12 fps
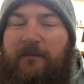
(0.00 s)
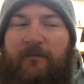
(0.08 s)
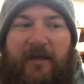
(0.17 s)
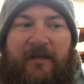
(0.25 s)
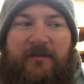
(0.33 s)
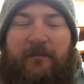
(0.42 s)
the
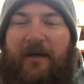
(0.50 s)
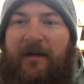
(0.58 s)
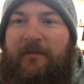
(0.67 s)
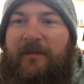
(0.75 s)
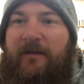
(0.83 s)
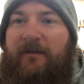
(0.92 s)
best of my
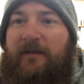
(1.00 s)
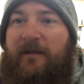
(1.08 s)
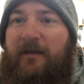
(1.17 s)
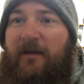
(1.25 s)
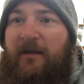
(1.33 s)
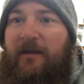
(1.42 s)
ability.
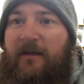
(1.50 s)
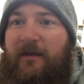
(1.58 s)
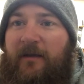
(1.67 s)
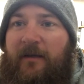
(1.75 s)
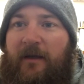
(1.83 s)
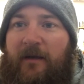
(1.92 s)

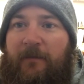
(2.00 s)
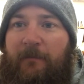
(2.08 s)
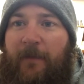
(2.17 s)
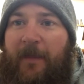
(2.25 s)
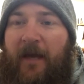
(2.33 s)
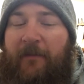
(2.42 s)

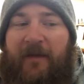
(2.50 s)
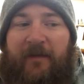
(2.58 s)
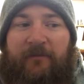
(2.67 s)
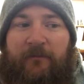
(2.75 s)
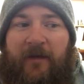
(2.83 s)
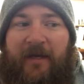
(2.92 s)
I
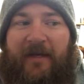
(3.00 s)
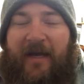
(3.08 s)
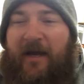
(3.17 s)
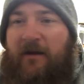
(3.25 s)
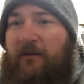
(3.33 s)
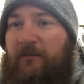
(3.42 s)
mean, right
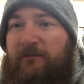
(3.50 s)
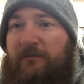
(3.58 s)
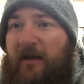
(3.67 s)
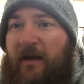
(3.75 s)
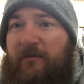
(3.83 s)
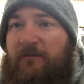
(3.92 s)
now,
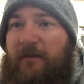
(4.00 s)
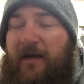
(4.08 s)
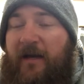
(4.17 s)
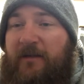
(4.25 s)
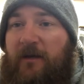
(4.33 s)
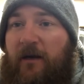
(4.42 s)

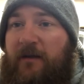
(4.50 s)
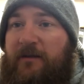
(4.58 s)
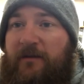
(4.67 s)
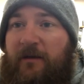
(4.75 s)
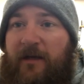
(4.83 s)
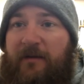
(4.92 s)
everybody I talk
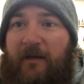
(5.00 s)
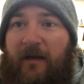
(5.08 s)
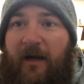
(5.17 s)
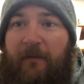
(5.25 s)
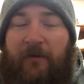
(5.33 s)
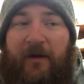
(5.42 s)
to,
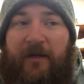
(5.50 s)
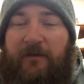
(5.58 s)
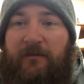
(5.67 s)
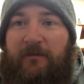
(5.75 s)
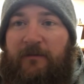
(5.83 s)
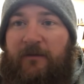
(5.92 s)
I'm like,
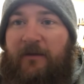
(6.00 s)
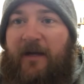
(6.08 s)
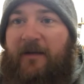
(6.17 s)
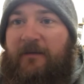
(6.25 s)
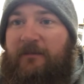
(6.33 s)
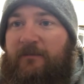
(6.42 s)
you
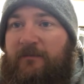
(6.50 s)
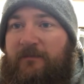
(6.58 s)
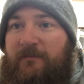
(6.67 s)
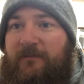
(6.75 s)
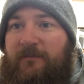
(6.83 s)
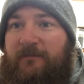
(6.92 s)
gotta
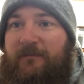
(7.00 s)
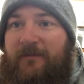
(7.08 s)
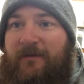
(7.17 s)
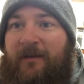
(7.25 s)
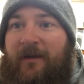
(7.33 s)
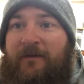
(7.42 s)

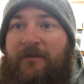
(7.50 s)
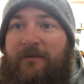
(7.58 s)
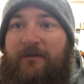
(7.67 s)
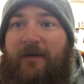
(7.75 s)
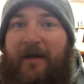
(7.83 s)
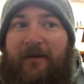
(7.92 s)

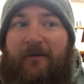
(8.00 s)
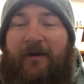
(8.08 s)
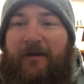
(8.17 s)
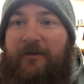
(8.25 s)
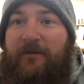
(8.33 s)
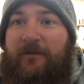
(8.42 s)
go
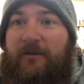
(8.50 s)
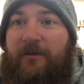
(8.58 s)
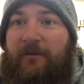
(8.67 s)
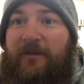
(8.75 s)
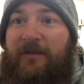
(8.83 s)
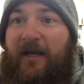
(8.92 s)
on
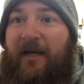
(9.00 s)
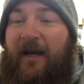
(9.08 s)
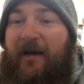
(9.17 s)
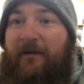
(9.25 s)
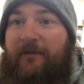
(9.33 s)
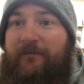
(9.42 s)
YouTube and check
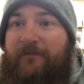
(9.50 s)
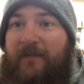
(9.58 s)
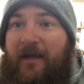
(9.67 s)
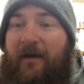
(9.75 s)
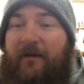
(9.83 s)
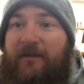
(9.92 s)
out
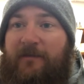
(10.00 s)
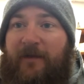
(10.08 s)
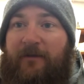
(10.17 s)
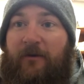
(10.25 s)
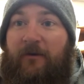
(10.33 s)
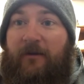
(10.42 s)
Ali
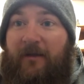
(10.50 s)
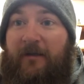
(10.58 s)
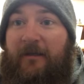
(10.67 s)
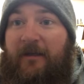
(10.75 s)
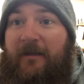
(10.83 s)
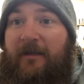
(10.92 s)
Spagnola.
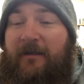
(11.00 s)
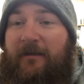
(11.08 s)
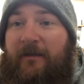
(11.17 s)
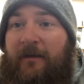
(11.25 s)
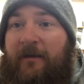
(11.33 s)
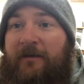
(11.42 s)

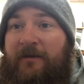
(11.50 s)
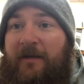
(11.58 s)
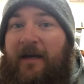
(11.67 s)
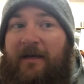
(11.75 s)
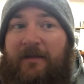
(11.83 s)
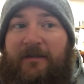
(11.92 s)
You
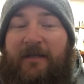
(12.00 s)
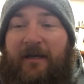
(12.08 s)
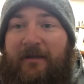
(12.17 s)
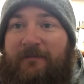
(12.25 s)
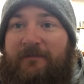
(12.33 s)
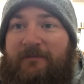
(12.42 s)
gotta
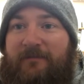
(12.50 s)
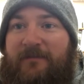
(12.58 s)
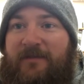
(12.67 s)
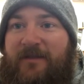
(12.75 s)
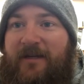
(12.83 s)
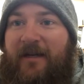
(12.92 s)
check
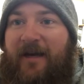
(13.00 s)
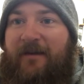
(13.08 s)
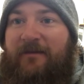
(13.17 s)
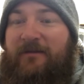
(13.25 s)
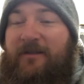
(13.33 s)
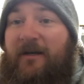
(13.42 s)

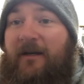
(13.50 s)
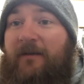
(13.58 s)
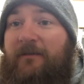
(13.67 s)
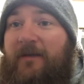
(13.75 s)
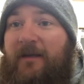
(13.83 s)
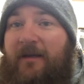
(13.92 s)
out her stuff.